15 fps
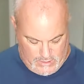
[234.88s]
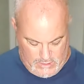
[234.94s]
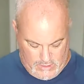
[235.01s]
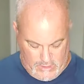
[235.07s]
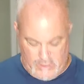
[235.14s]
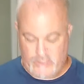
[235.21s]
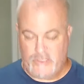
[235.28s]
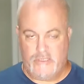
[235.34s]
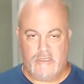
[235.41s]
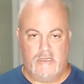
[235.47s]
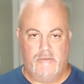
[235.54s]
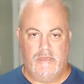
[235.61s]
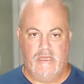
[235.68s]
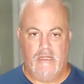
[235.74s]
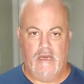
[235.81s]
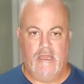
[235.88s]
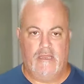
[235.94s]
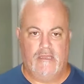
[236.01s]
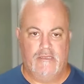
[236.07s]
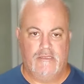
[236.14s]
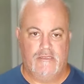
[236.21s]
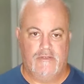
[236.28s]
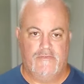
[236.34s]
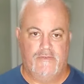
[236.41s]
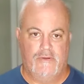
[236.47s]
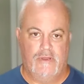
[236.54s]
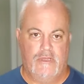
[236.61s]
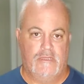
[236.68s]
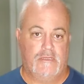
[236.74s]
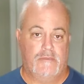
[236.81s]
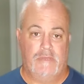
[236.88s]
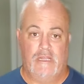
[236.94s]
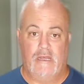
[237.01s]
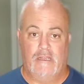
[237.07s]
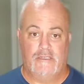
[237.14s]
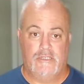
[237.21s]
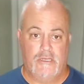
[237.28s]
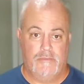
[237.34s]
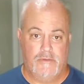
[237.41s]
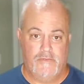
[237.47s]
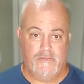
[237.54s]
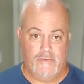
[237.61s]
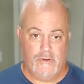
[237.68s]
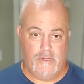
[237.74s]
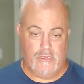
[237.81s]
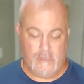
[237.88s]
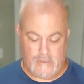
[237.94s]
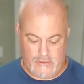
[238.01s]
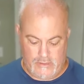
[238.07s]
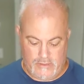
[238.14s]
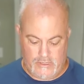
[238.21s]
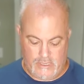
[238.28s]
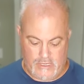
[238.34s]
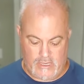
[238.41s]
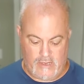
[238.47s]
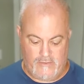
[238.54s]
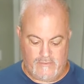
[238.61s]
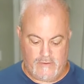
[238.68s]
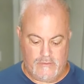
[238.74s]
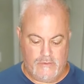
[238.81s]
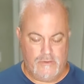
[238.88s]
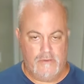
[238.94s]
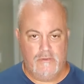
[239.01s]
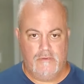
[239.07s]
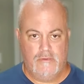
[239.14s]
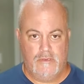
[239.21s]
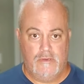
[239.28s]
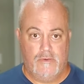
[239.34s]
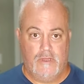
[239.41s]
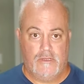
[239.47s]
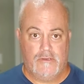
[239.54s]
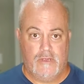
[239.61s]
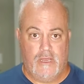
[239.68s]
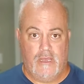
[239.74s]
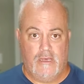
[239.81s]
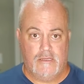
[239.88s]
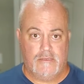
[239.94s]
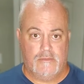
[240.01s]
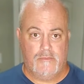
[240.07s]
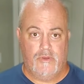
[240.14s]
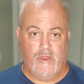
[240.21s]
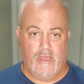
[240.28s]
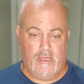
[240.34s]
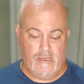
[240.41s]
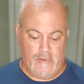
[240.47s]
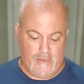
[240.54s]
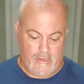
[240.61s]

It's just going to be a lot easier for you. It's going to be a lot cheaper for you. Until you get comfortable, you want to try out some braid.